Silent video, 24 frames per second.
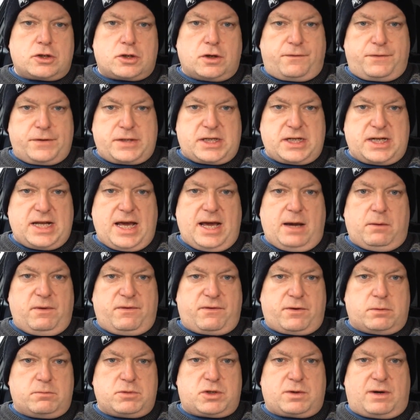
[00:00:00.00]
So for today,
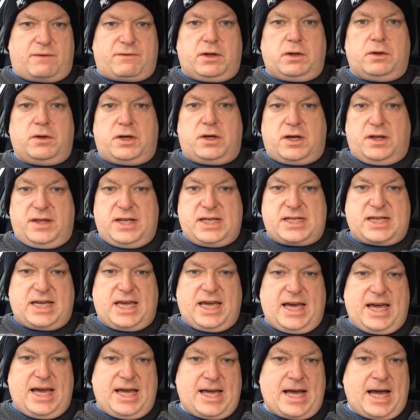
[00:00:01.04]
we've come to have a look at this
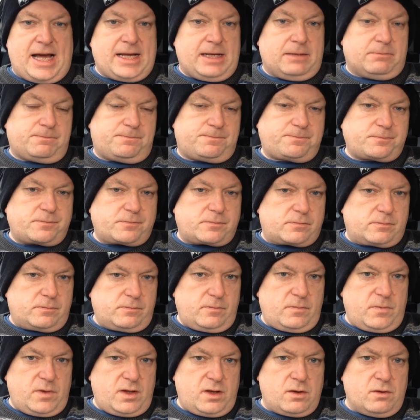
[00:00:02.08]
K8.
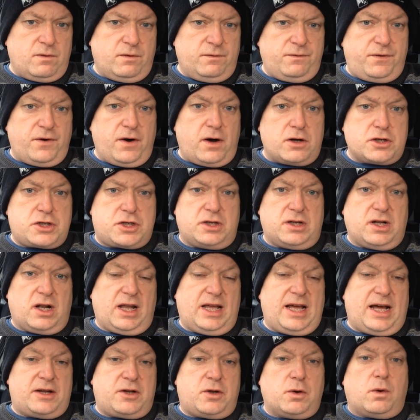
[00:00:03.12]

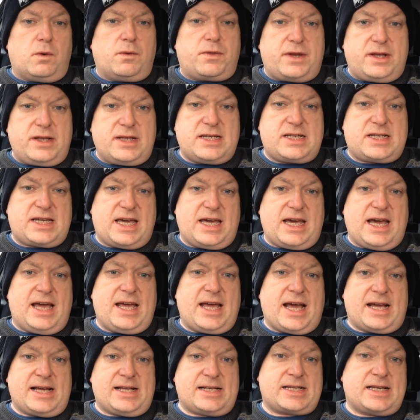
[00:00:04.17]
Unfortunately, I don't think this
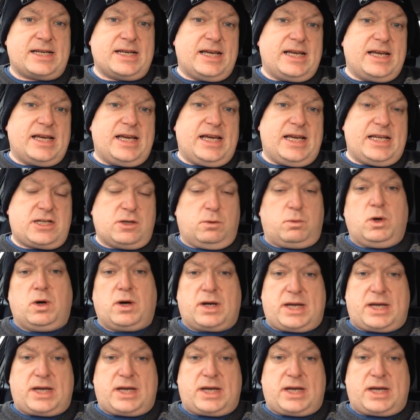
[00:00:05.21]
K8 is a